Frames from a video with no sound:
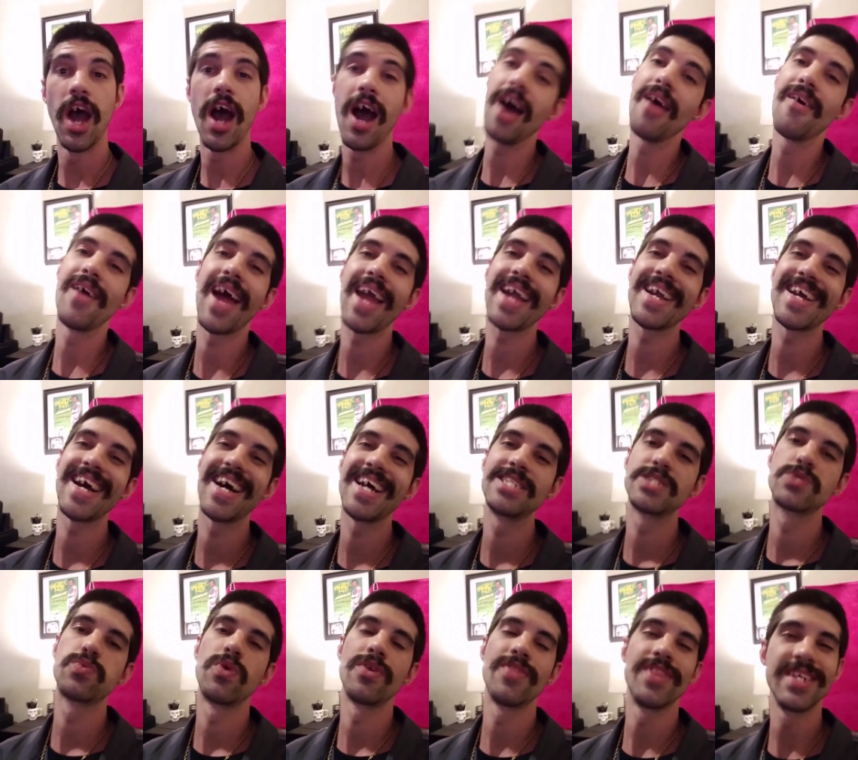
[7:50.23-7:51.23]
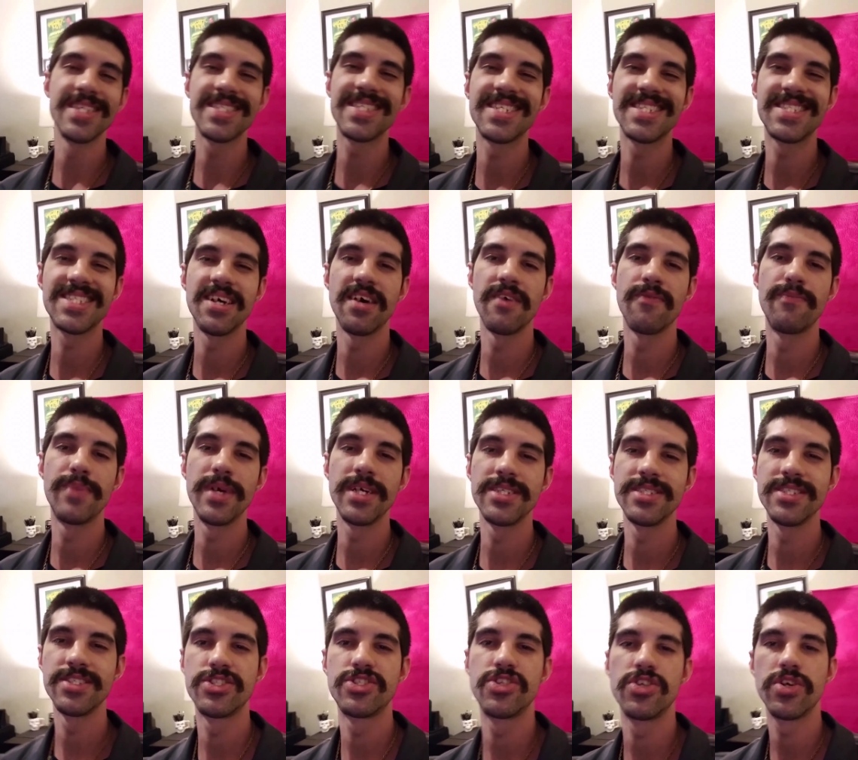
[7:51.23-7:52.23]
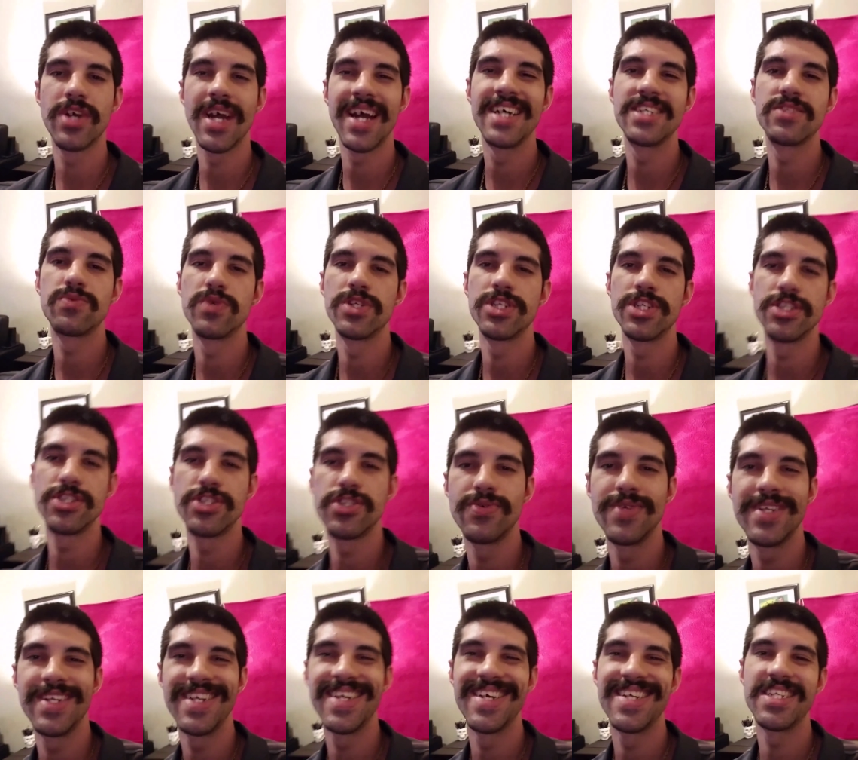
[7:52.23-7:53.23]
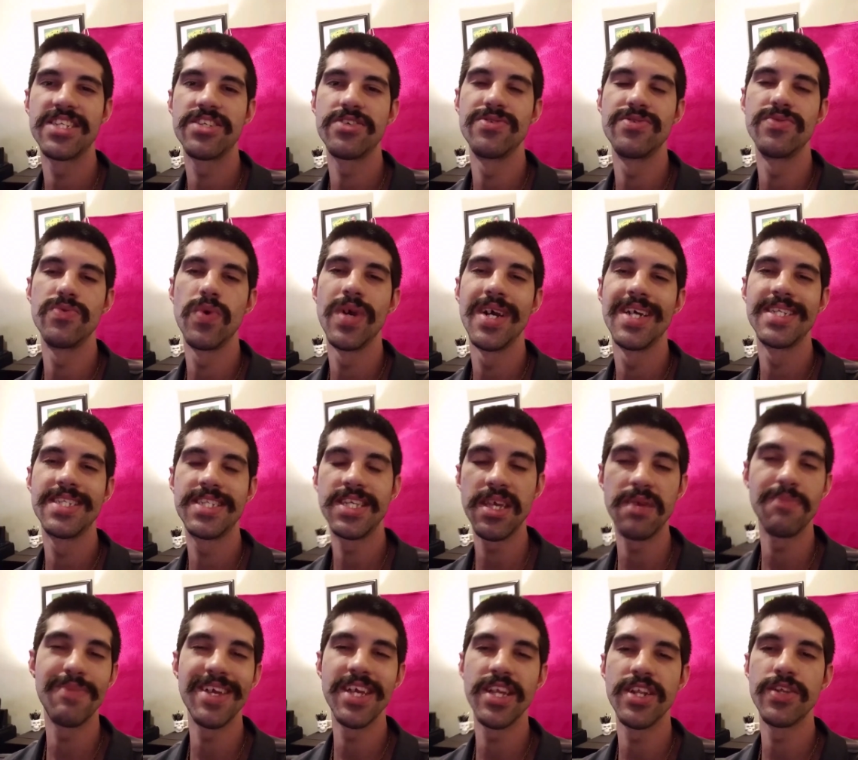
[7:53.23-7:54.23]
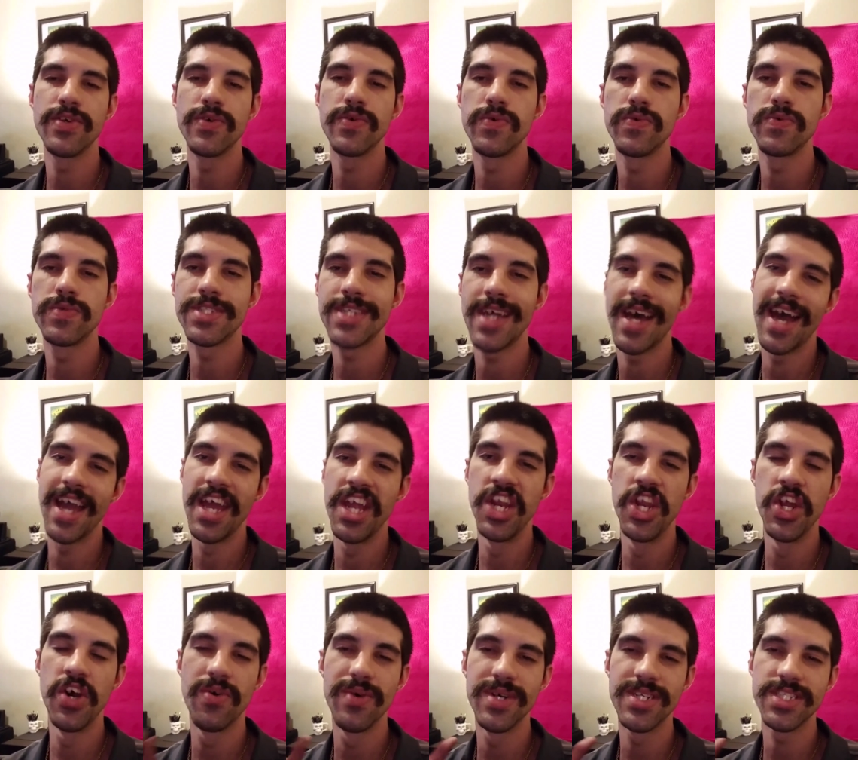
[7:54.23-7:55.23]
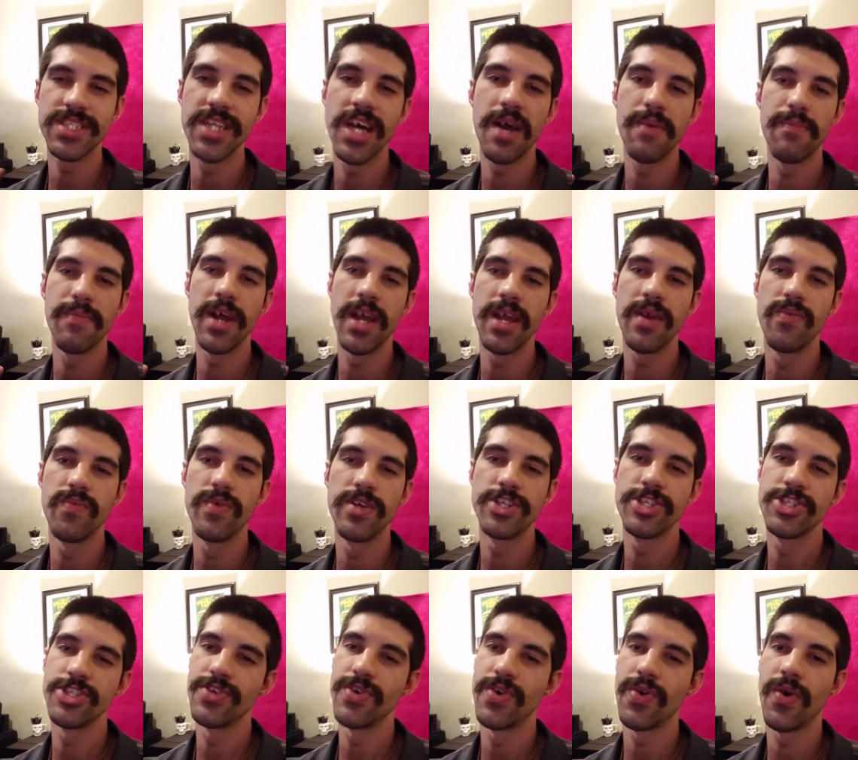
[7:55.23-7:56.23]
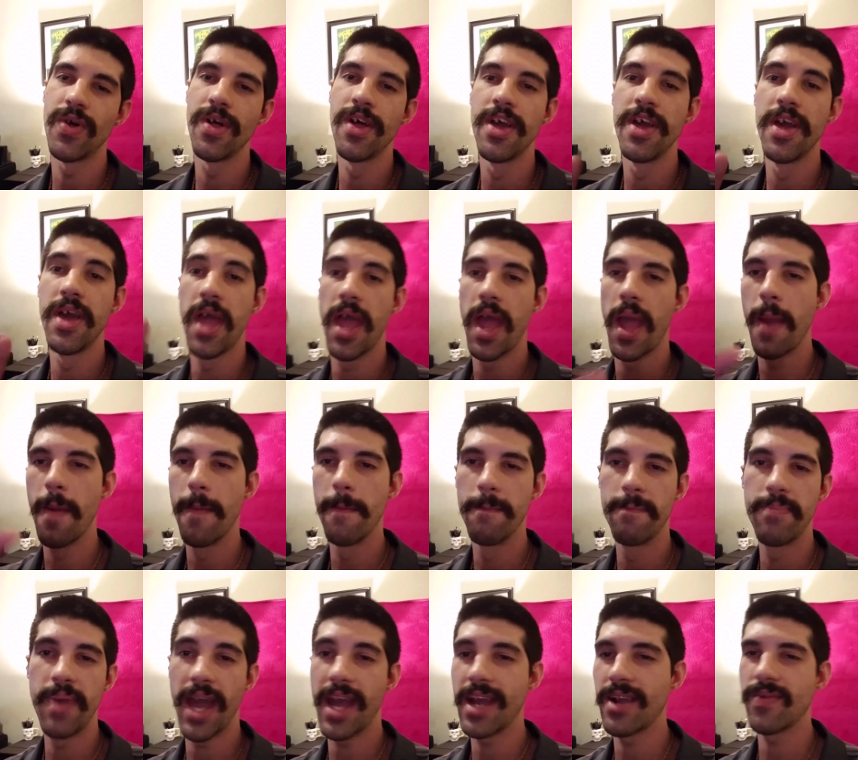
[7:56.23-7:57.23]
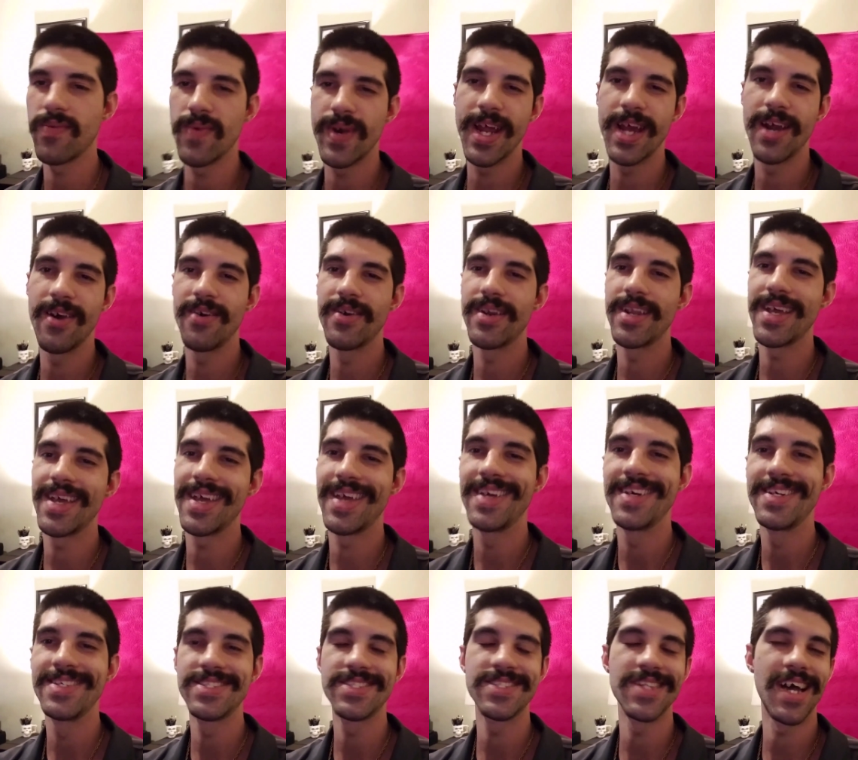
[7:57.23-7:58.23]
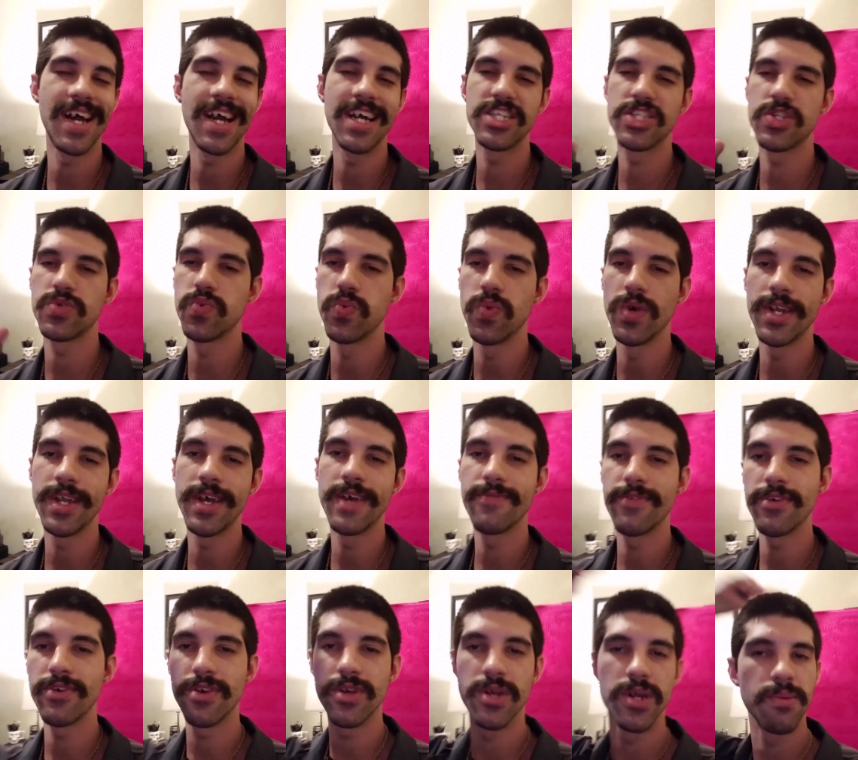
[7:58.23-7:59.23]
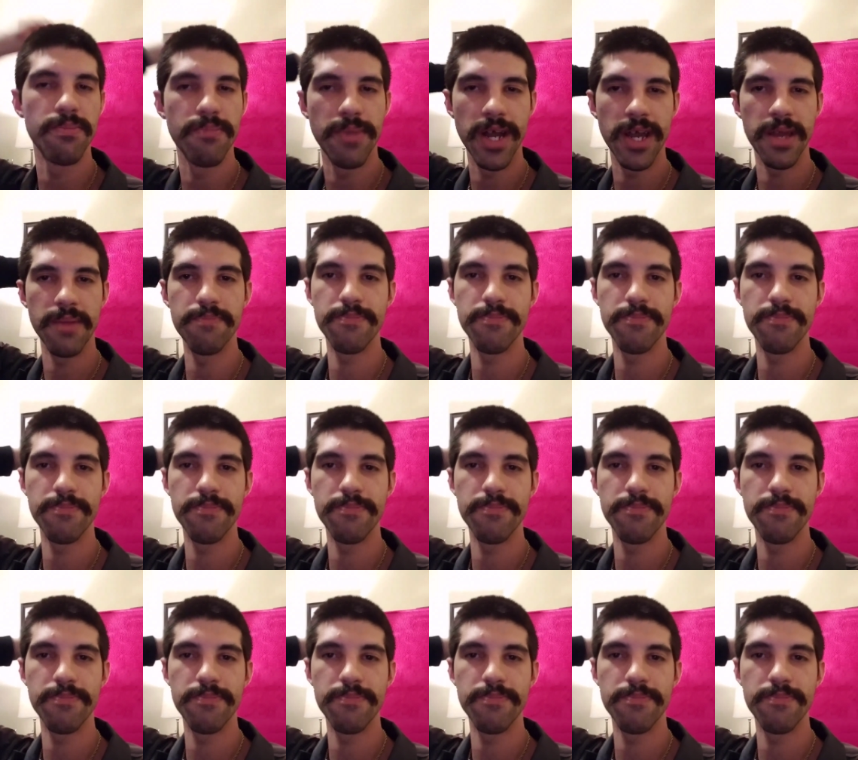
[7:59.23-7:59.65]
Alright guys, well this is Tough Builds. You guys were just tuning into TB News. I know it's not my original background slash whatever, my